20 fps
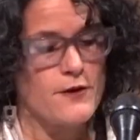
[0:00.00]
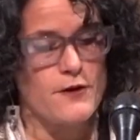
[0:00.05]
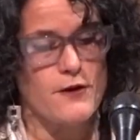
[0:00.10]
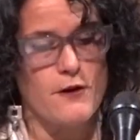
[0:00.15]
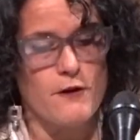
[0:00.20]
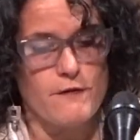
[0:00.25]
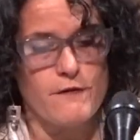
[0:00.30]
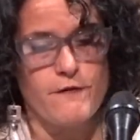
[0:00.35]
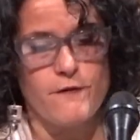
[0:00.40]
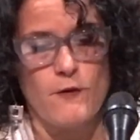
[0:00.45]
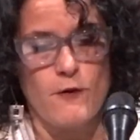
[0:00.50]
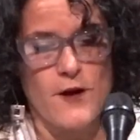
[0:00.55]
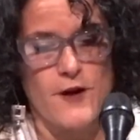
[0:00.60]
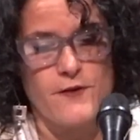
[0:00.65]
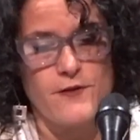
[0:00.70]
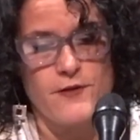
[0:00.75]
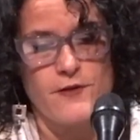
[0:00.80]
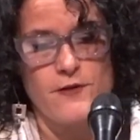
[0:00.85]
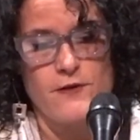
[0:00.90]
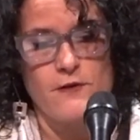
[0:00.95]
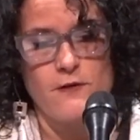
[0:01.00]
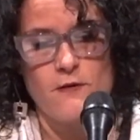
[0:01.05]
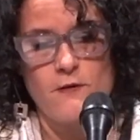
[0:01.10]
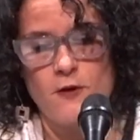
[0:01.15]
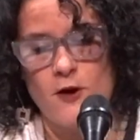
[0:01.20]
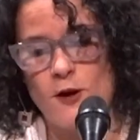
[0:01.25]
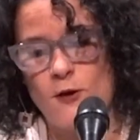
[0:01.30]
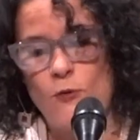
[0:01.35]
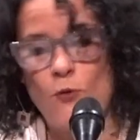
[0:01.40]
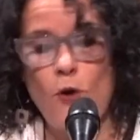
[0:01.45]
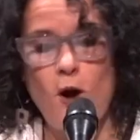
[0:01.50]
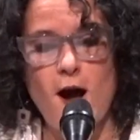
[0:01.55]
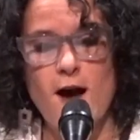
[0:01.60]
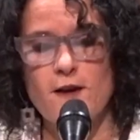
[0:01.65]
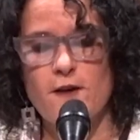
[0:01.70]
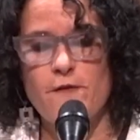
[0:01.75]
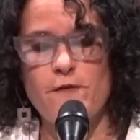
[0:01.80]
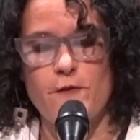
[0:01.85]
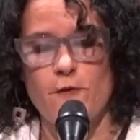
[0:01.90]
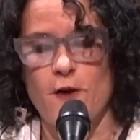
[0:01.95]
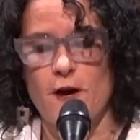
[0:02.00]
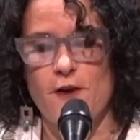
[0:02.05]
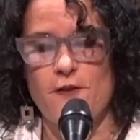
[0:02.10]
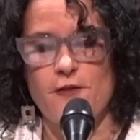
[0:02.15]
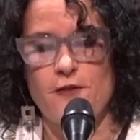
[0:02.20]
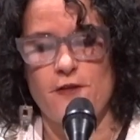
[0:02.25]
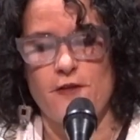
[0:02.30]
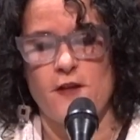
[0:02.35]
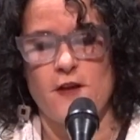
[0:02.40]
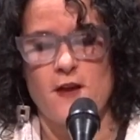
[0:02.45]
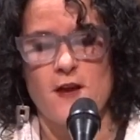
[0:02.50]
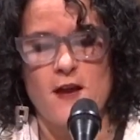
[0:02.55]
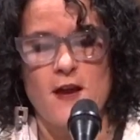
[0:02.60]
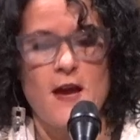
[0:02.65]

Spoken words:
go forth, or walk forth.